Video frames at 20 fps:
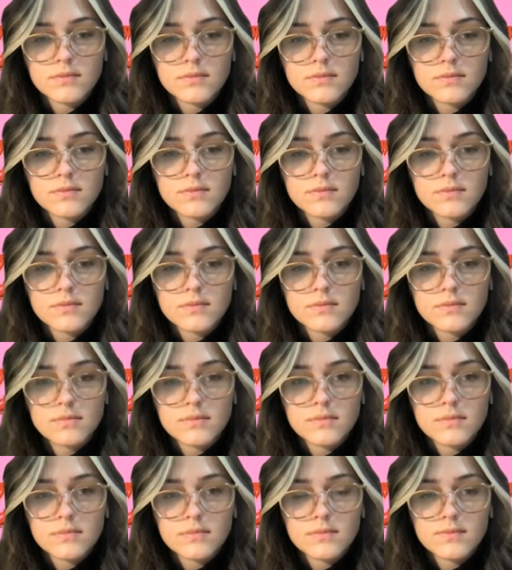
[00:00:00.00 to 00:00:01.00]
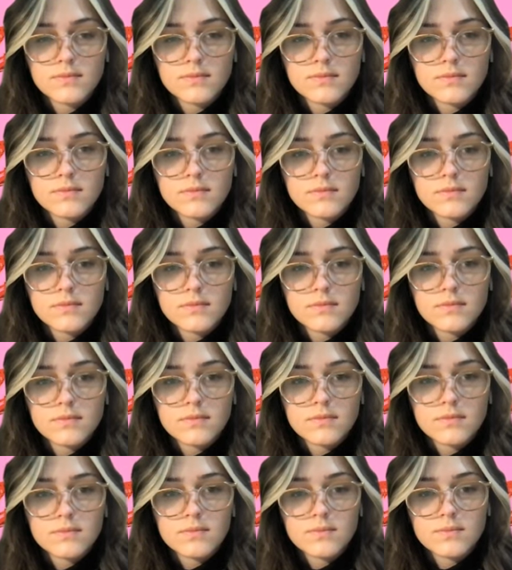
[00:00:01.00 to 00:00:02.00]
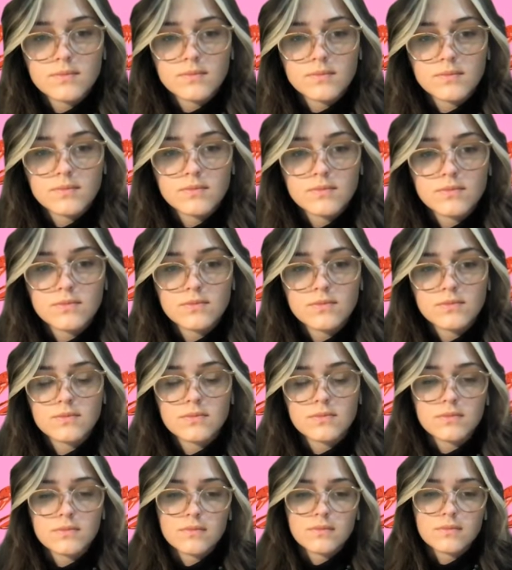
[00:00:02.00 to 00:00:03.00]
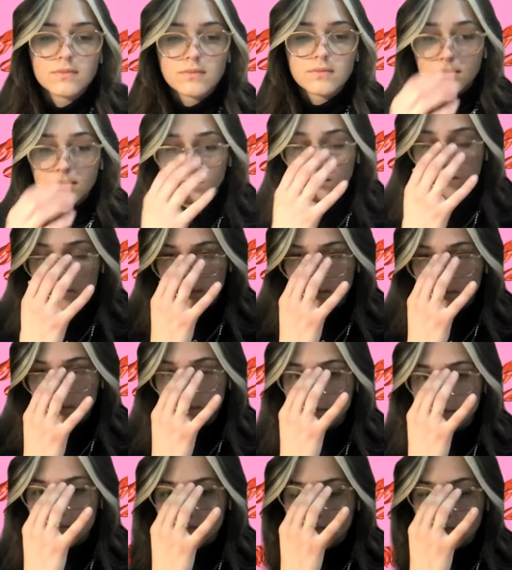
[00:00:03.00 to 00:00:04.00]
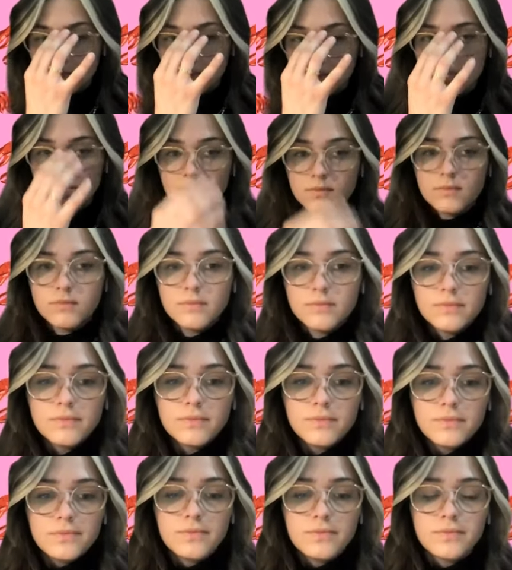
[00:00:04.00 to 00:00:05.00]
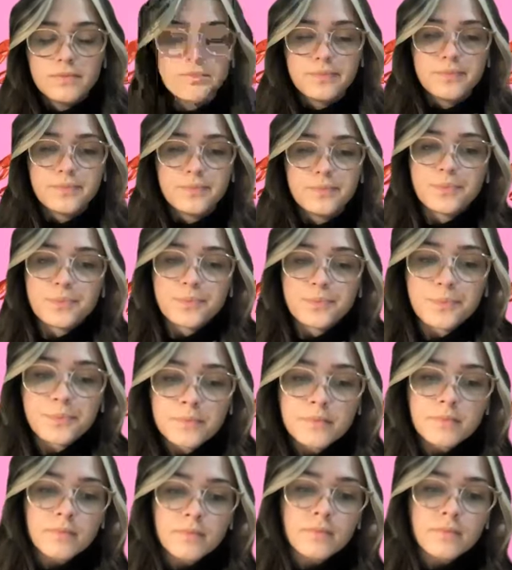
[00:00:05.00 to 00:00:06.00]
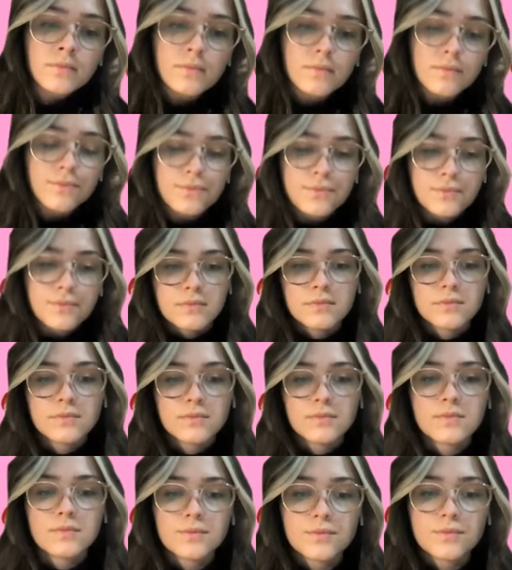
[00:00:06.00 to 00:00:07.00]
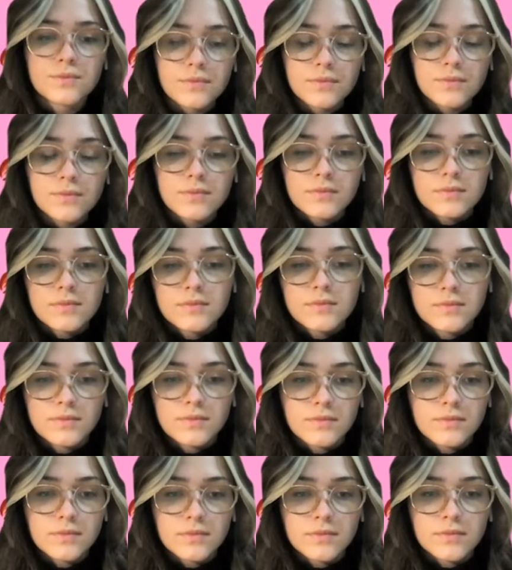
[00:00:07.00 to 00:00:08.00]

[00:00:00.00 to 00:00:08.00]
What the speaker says: (not speaking)